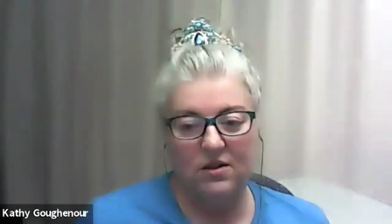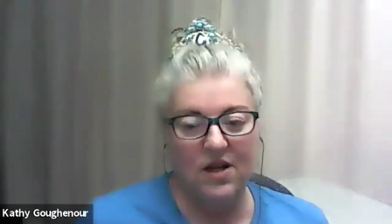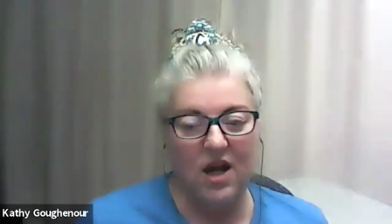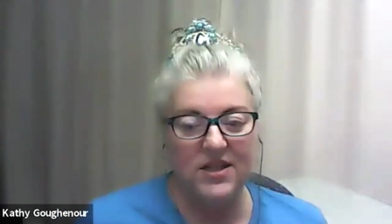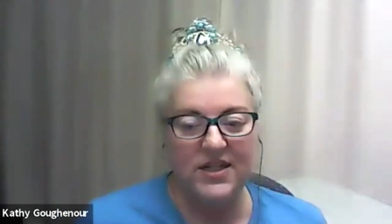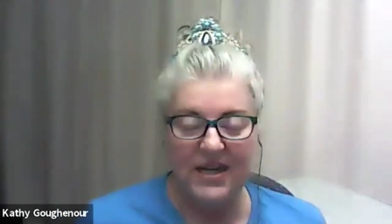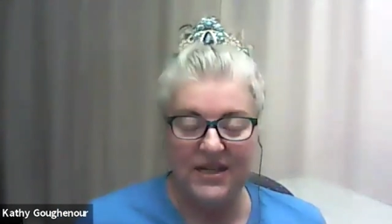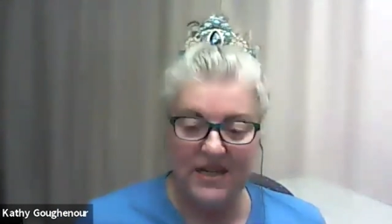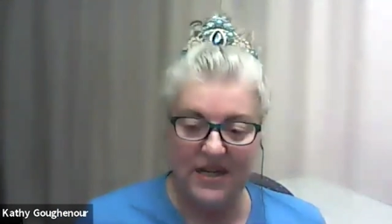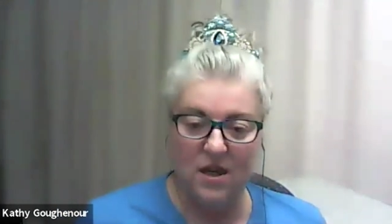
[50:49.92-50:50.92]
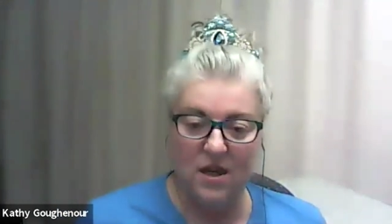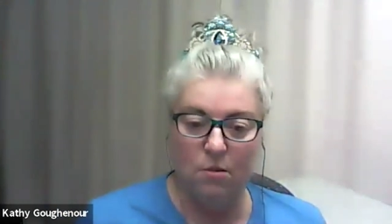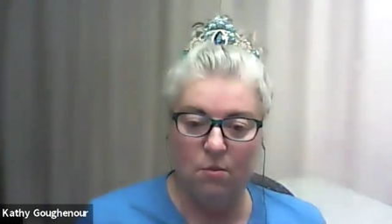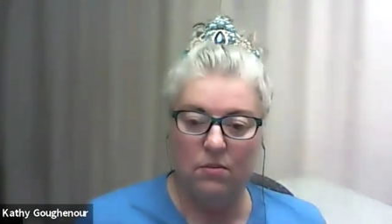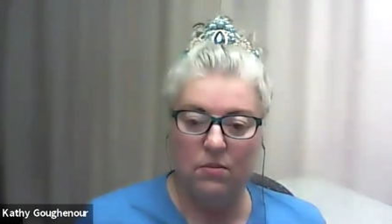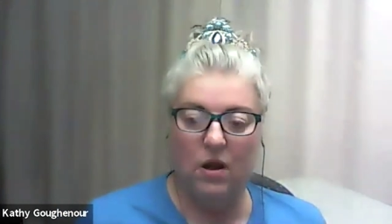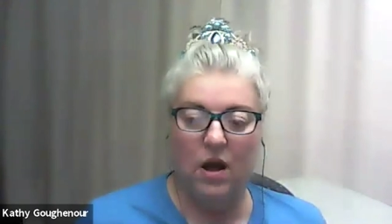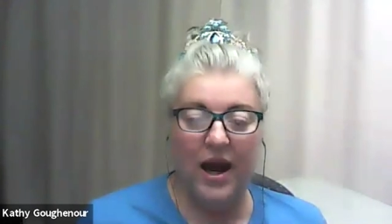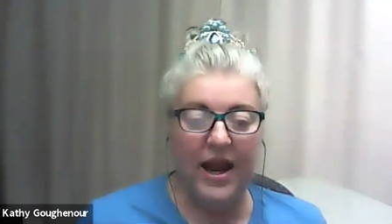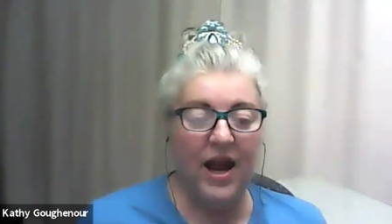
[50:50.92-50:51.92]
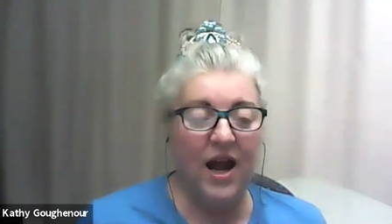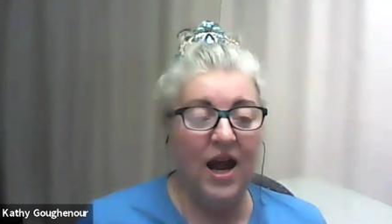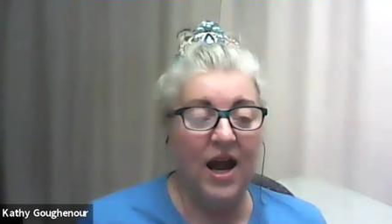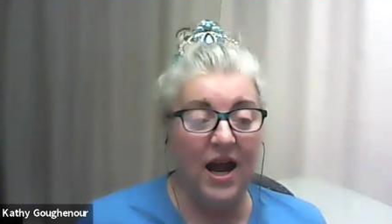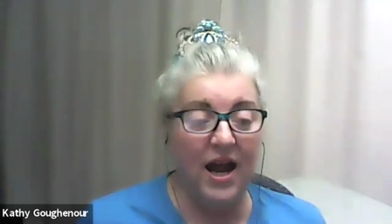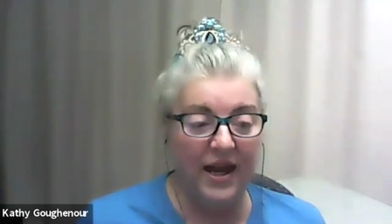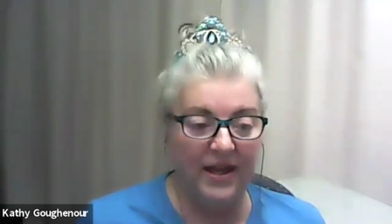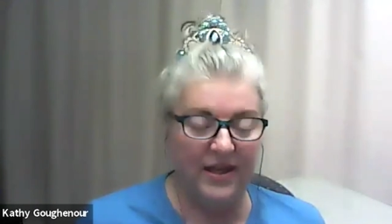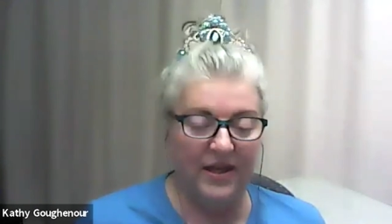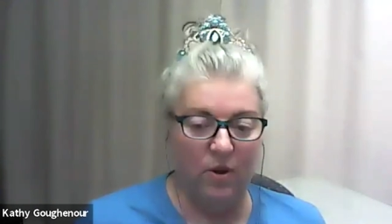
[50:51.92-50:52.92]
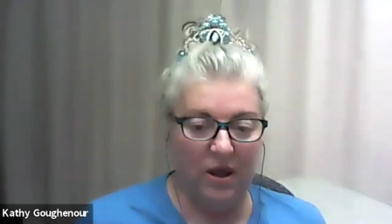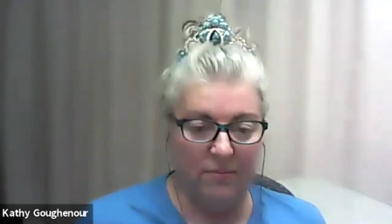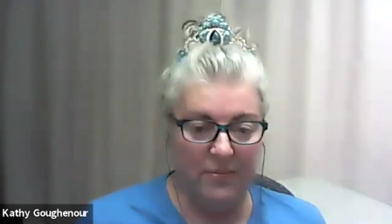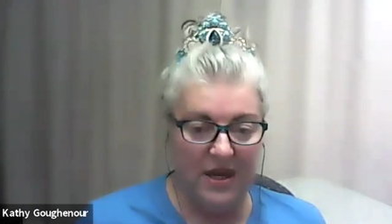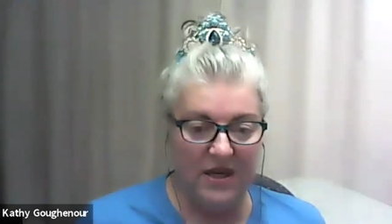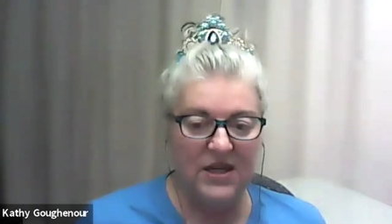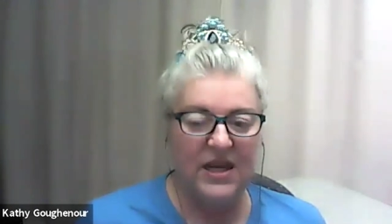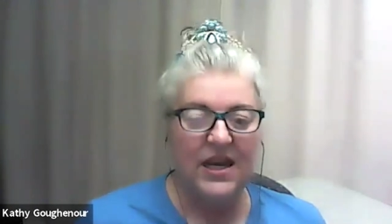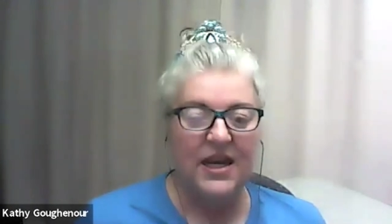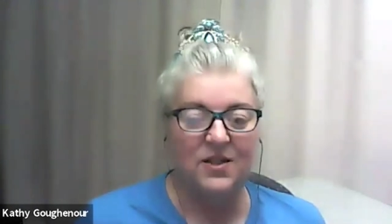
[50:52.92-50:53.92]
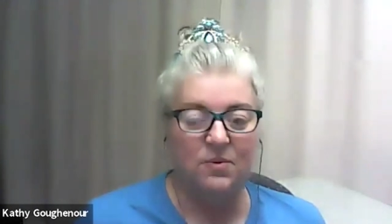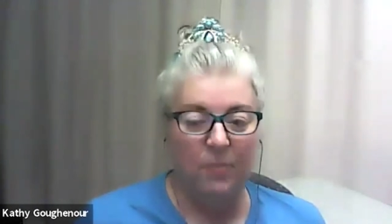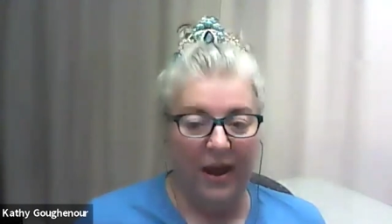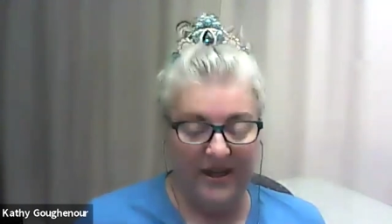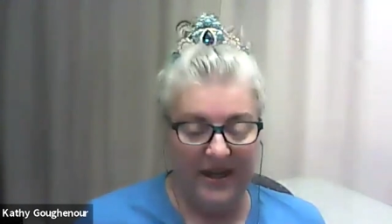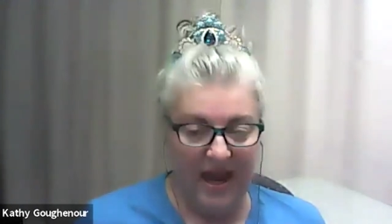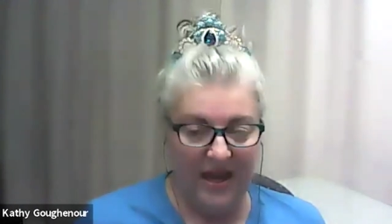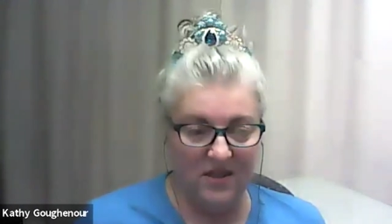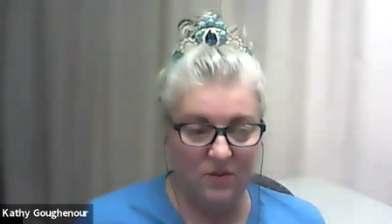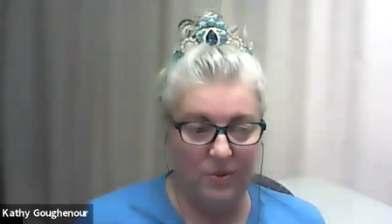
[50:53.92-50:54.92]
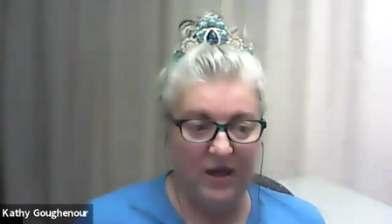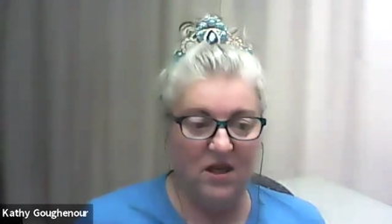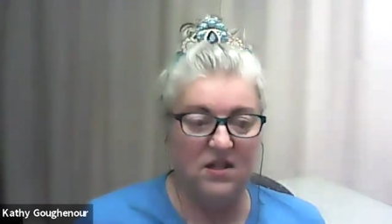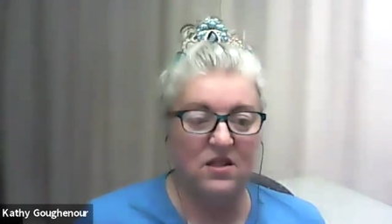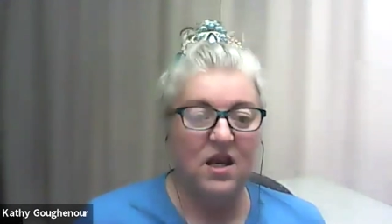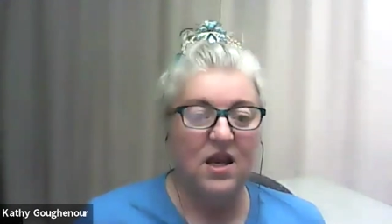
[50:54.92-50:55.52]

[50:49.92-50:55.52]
contacting him, I highly recommend his podcasts because